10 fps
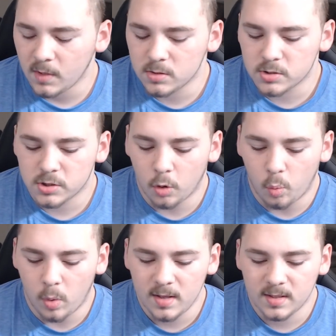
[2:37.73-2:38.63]
So
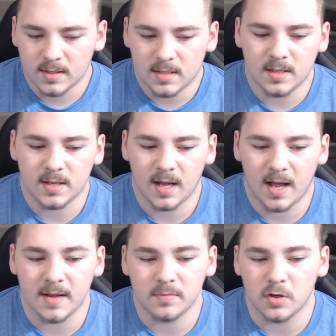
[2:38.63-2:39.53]
what
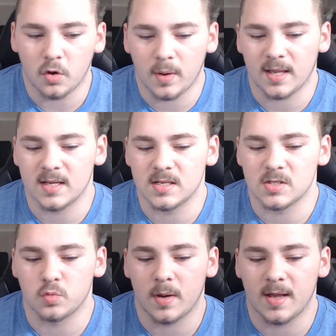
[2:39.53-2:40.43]
I am doing
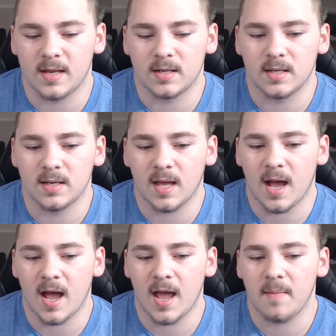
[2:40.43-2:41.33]
is when
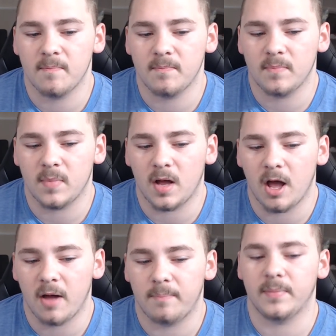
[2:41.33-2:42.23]
I'm
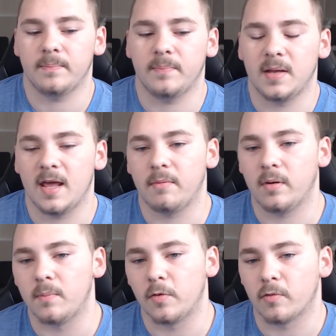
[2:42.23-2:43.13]
up being able
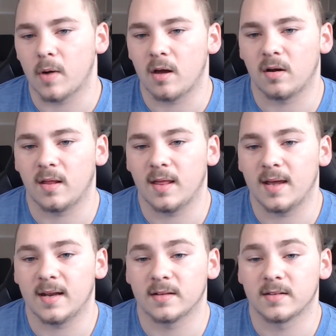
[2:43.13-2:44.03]
to move around and all that,
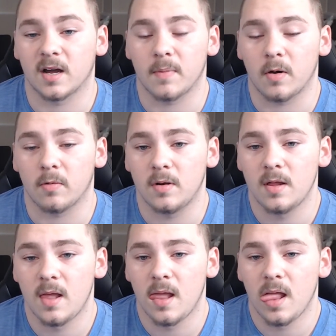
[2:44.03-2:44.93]
and I'll talk about
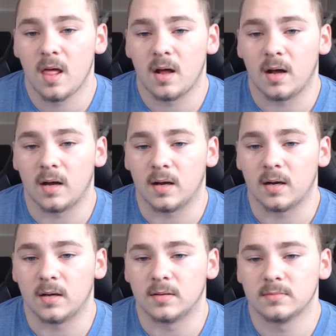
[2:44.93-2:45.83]

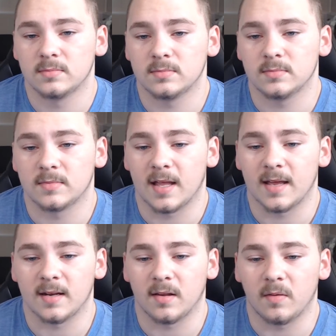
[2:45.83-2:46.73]
uh,
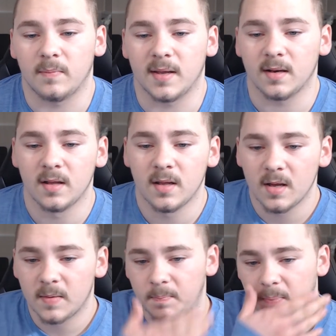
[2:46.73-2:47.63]
that in a little bit.
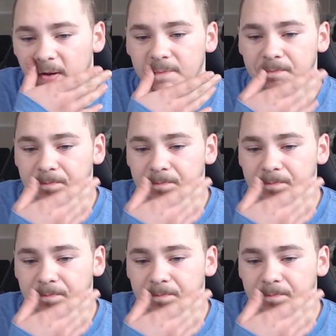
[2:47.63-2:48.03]
But